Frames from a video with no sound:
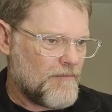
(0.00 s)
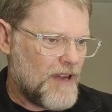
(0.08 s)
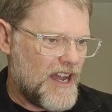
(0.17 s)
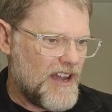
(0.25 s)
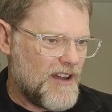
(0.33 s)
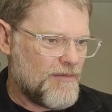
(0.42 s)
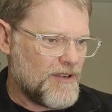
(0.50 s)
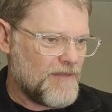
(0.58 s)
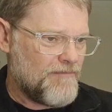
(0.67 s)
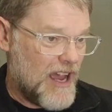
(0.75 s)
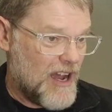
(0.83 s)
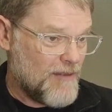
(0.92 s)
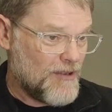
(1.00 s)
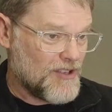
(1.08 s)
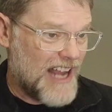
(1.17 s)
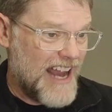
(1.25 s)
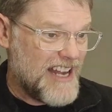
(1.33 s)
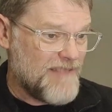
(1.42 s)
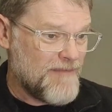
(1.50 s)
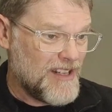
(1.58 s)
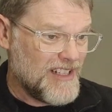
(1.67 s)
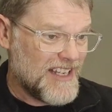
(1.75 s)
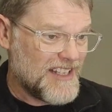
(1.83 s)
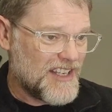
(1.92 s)
Powerball's 80
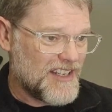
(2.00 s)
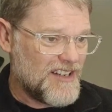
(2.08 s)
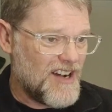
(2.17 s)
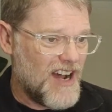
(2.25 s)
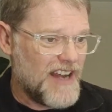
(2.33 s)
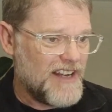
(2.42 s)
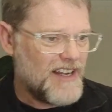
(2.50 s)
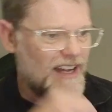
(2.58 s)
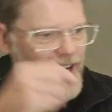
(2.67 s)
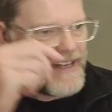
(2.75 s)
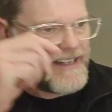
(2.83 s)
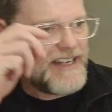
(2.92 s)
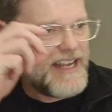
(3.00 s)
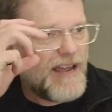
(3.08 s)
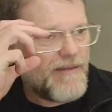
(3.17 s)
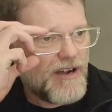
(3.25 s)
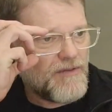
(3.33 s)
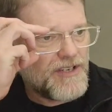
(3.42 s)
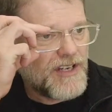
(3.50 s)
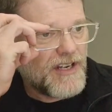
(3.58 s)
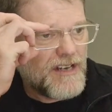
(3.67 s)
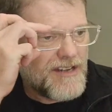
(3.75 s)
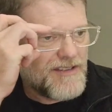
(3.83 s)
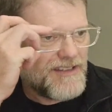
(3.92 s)
million tonight. Oh, damn, I wish
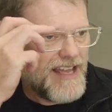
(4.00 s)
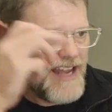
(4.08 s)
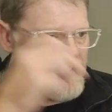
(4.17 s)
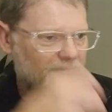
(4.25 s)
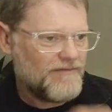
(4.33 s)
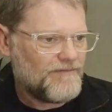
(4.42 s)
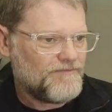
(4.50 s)
I'd known that.